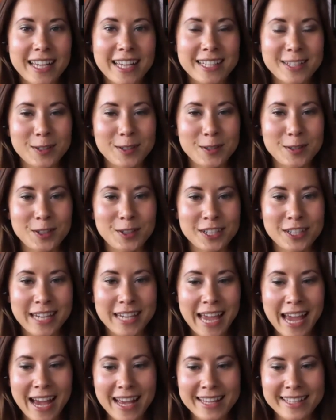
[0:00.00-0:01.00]
So she
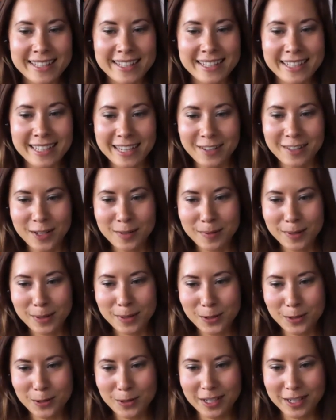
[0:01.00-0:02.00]
has an incredible
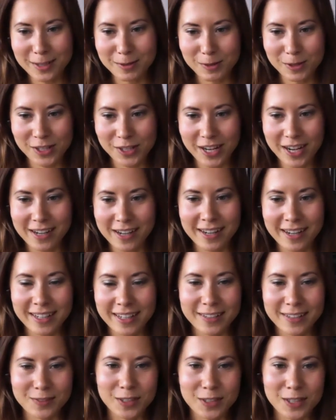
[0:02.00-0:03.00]
story to share, and I
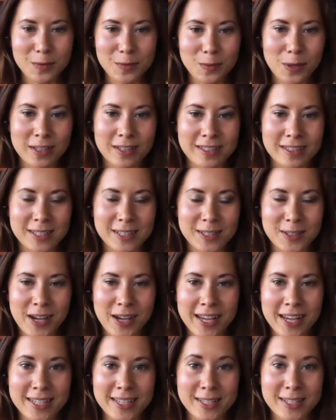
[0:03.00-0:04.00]
really wanted you
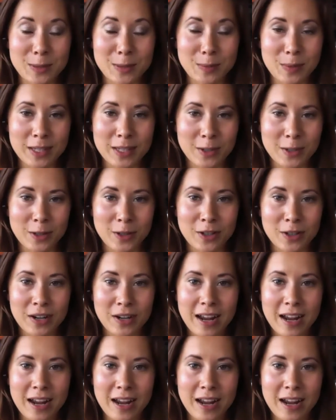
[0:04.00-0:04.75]
guys to meet her.